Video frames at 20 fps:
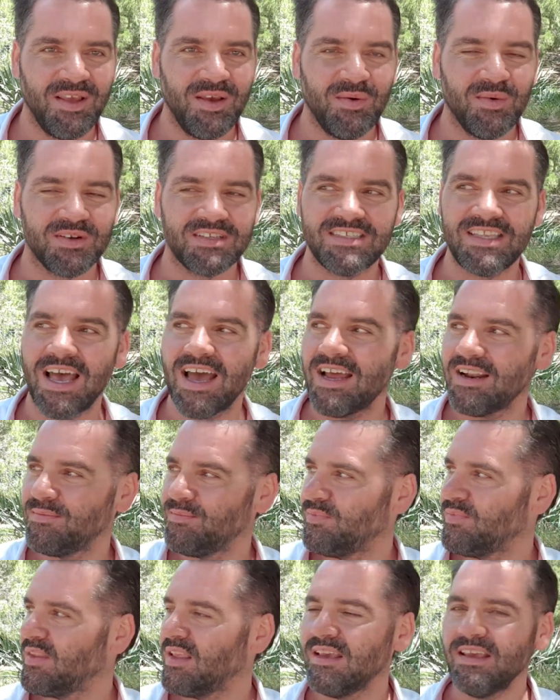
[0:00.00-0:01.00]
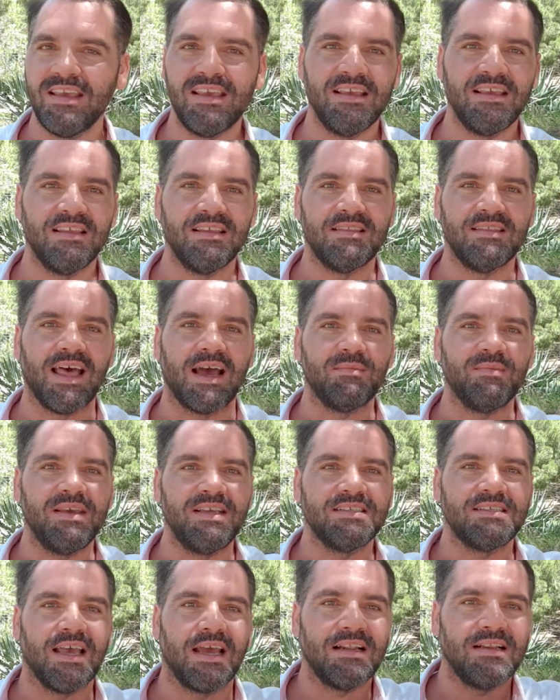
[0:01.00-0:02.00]
What's that? That
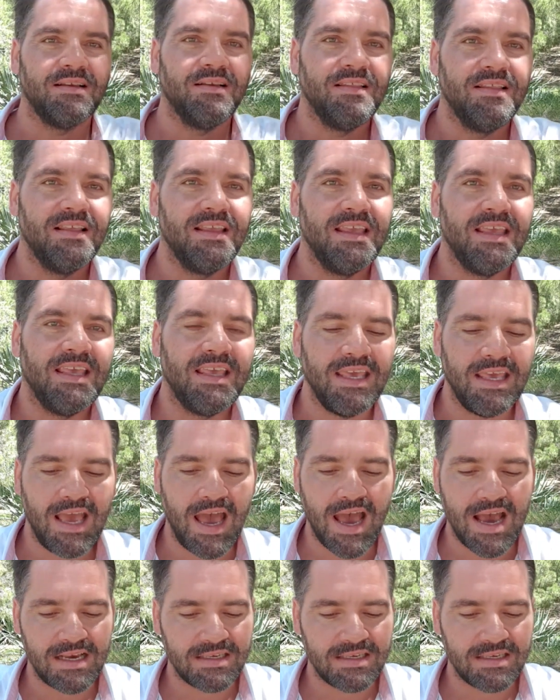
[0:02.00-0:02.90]
means that he